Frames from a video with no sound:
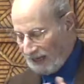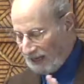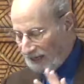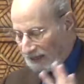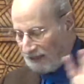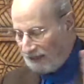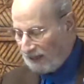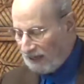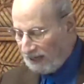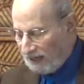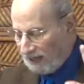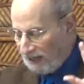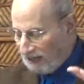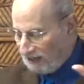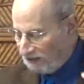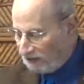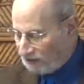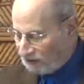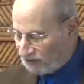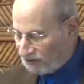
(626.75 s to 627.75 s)
And
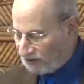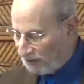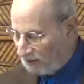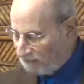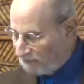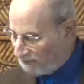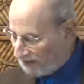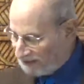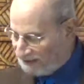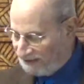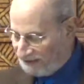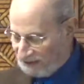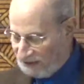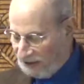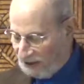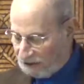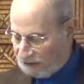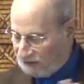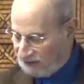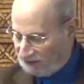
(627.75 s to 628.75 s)
there's some, you
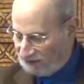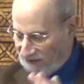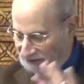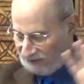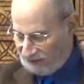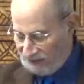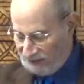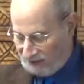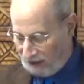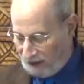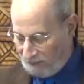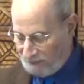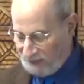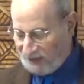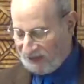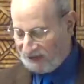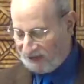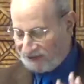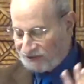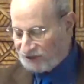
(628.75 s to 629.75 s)
know, the
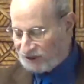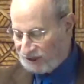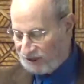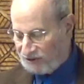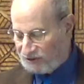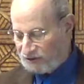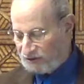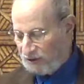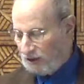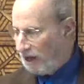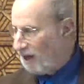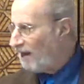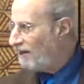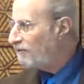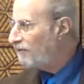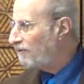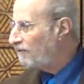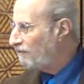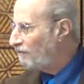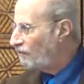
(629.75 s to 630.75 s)
ambiance is
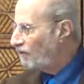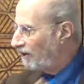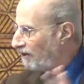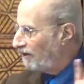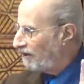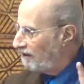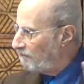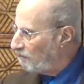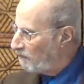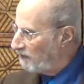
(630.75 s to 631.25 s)
not really,